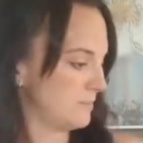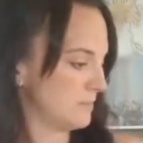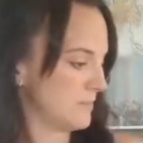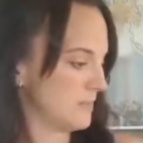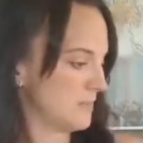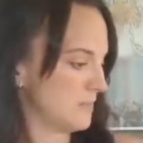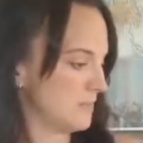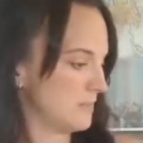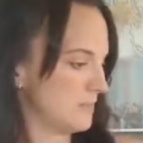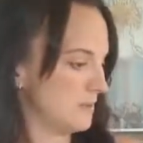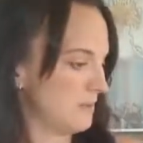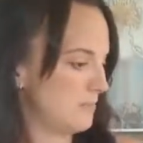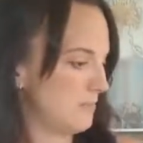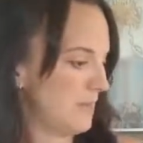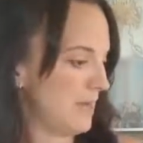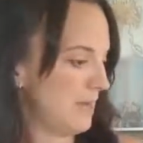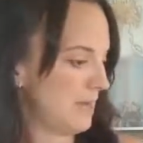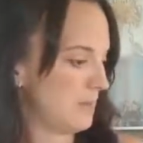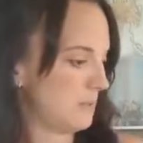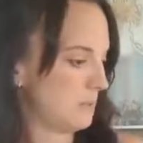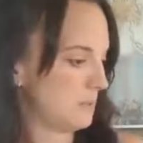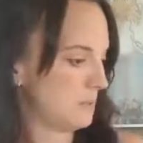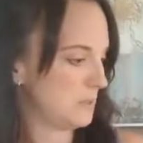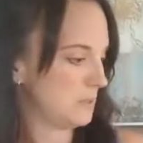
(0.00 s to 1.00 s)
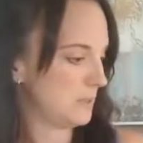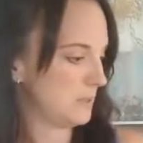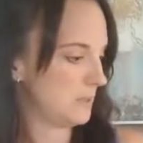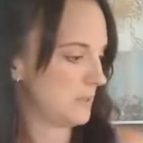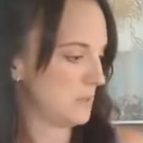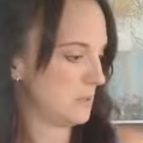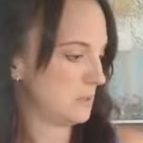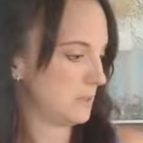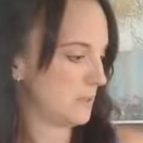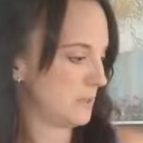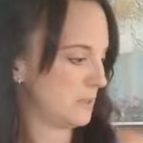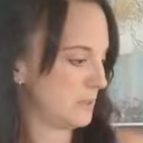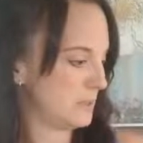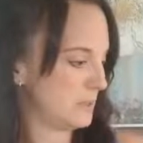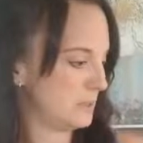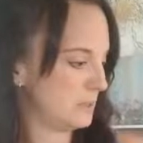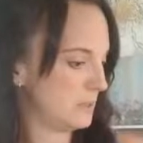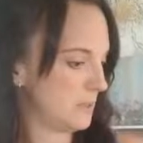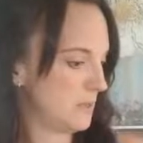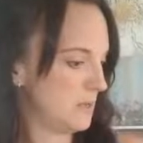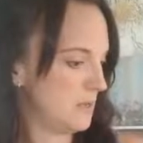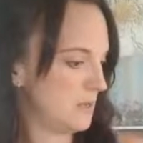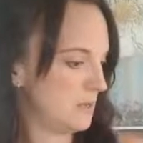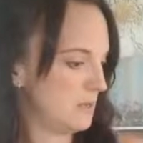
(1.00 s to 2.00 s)
packable in your purse.
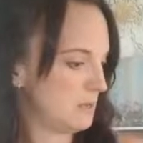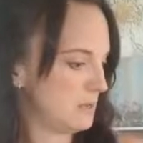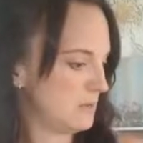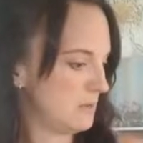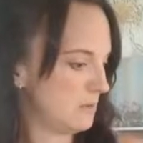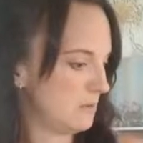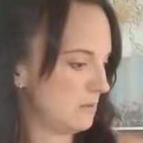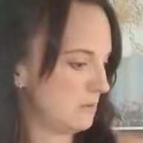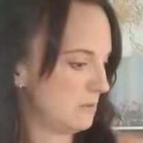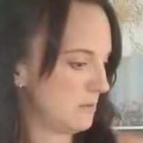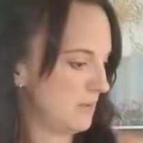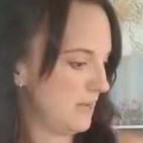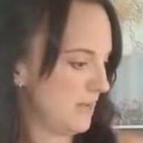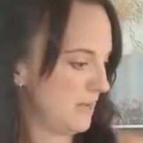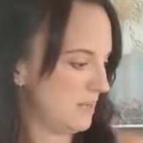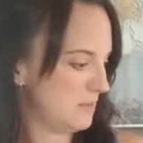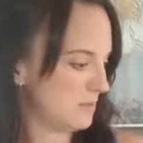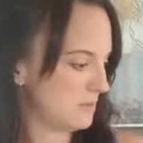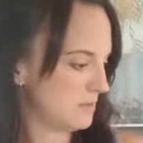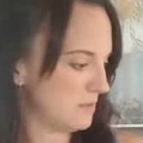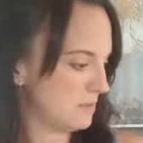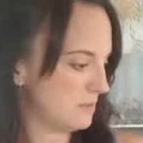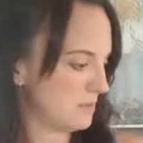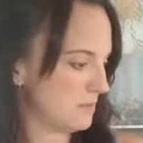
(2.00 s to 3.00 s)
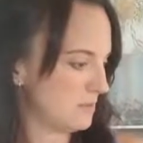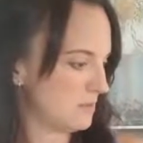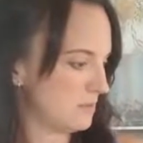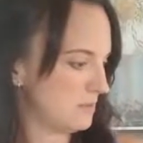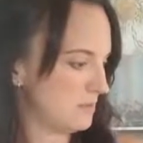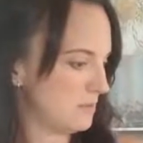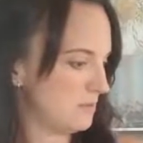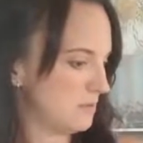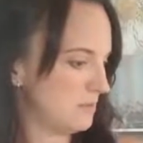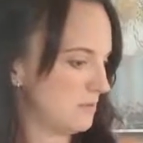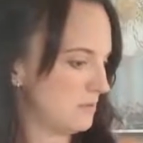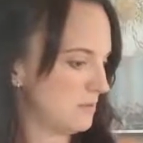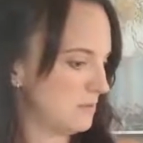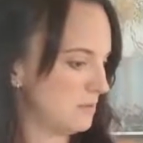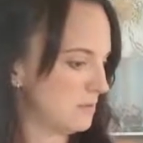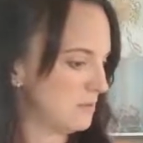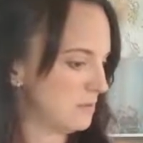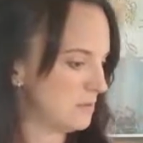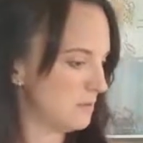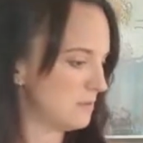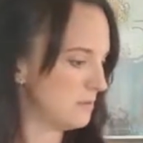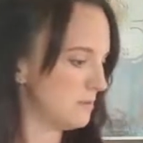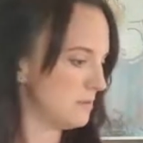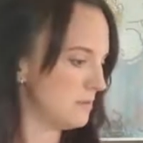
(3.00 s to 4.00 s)
So hand soaps.
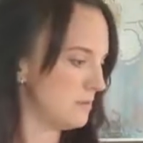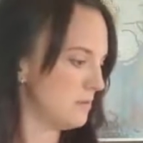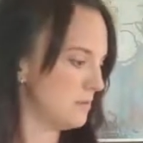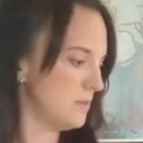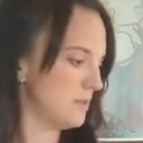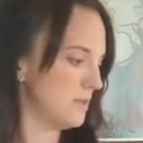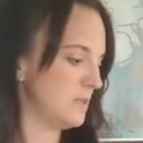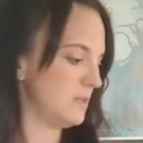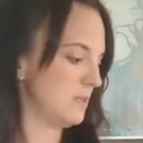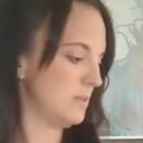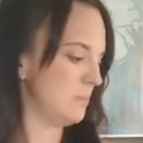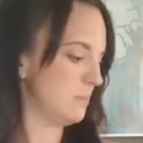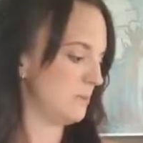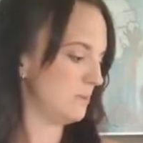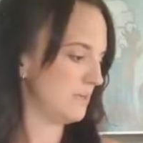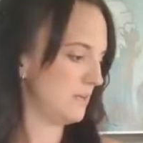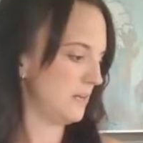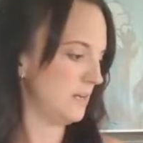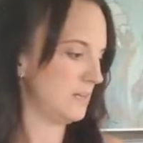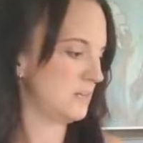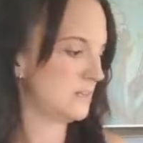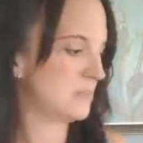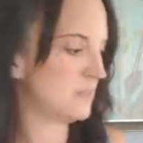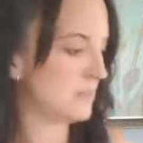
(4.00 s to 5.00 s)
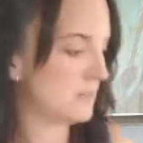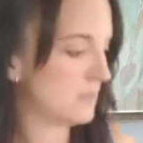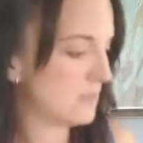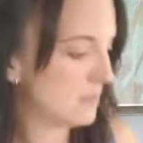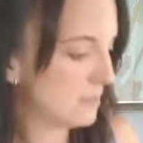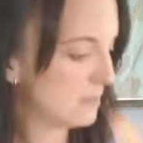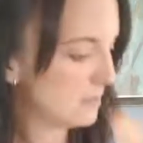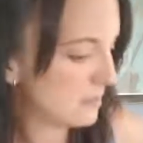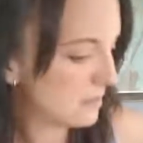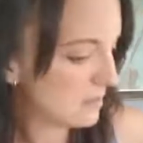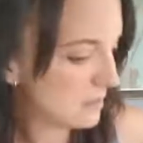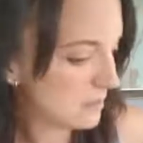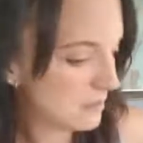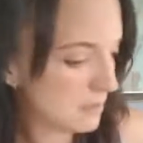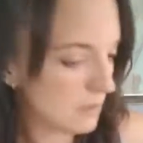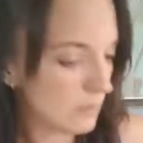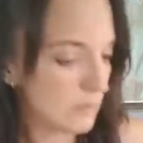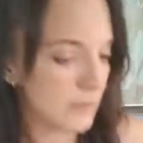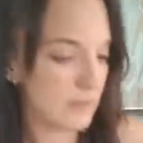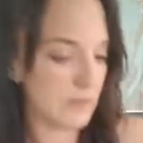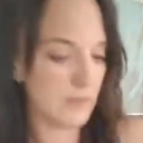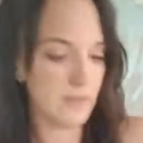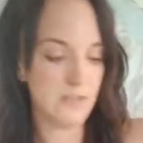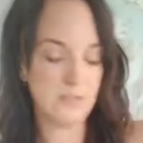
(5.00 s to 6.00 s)
Where did I put that? Oh,
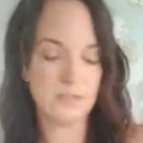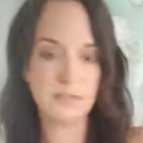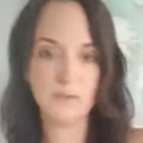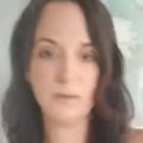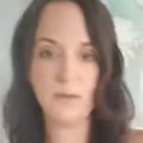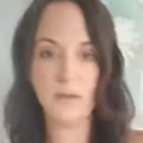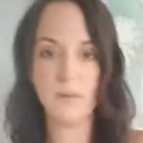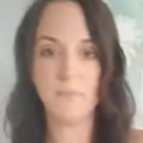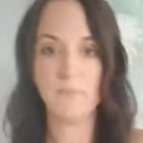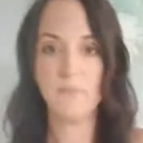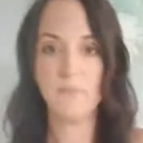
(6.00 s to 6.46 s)
there it is. Okay.